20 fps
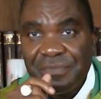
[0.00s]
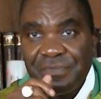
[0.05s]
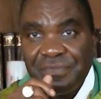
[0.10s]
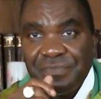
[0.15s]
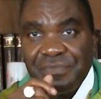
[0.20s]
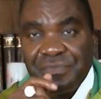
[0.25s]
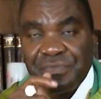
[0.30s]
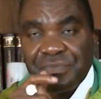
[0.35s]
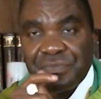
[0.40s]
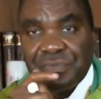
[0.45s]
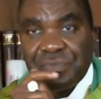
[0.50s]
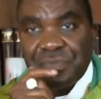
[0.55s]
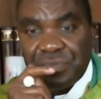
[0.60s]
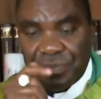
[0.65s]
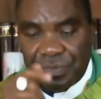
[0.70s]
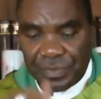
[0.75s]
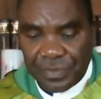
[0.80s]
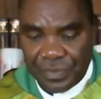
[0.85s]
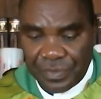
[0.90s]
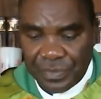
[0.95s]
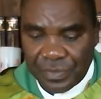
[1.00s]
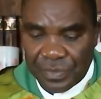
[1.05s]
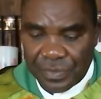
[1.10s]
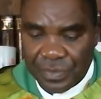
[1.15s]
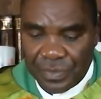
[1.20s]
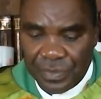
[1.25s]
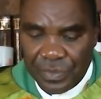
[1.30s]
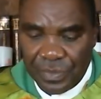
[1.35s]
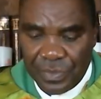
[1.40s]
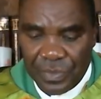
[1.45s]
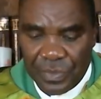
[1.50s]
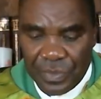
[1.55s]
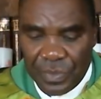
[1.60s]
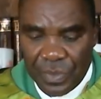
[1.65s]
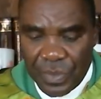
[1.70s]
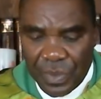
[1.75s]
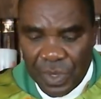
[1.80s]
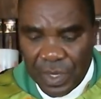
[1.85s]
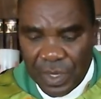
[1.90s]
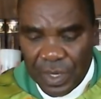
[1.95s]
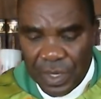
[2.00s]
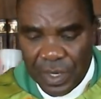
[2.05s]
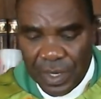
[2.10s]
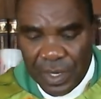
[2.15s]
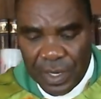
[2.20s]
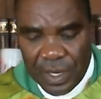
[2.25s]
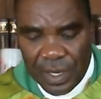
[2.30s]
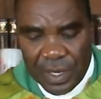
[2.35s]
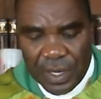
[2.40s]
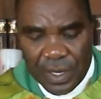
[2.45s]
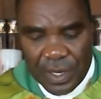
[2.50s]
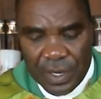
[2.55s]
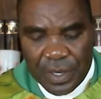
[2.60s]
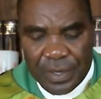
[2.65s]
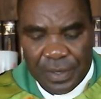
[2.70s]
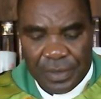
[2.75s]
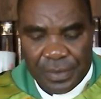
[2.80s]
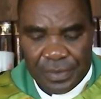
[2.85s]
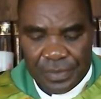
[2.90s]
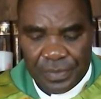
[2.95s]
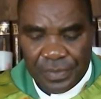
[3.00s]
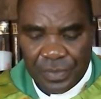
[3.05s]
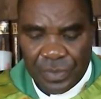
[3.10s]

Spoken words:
(silence)